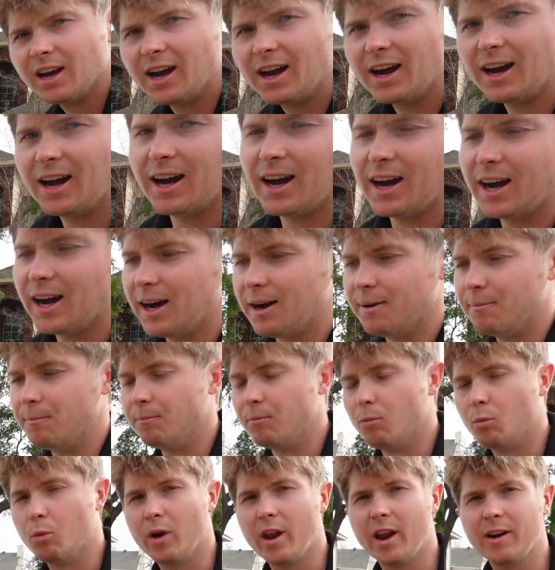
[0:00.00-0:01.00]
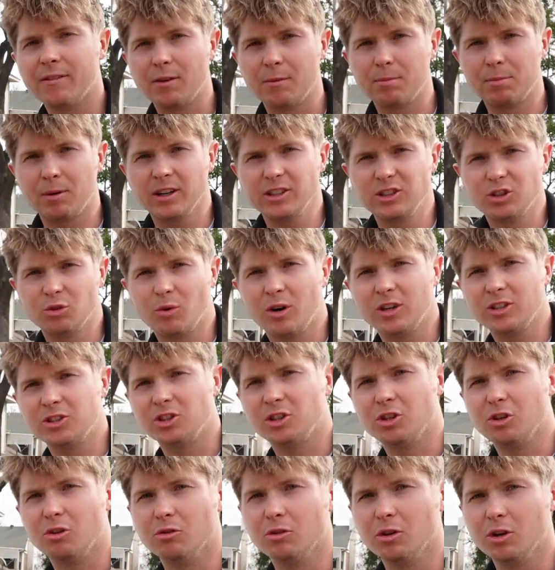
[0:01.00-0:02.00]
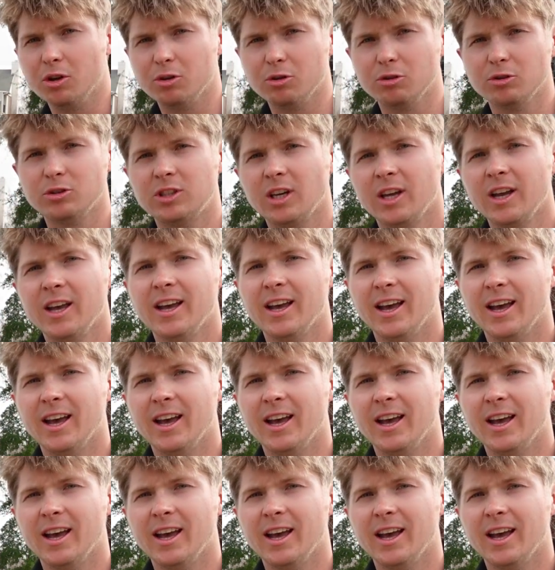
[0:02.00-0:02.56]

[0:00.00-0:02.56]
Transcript: Whatever pressure washer you use,